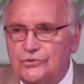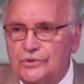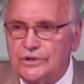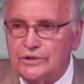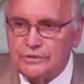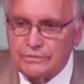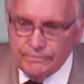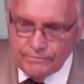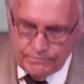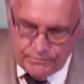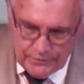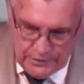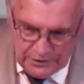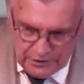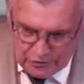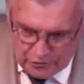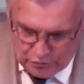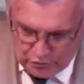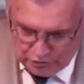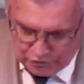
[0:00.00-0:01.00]
it.
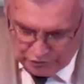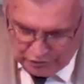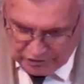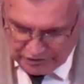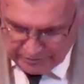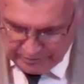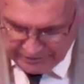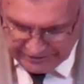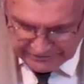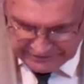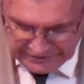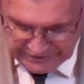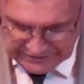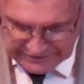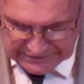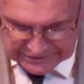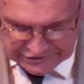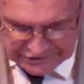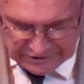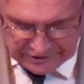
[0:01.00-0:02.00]
We'll talk about that
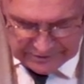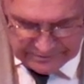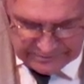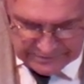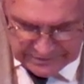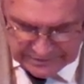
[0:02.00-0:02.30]
next time.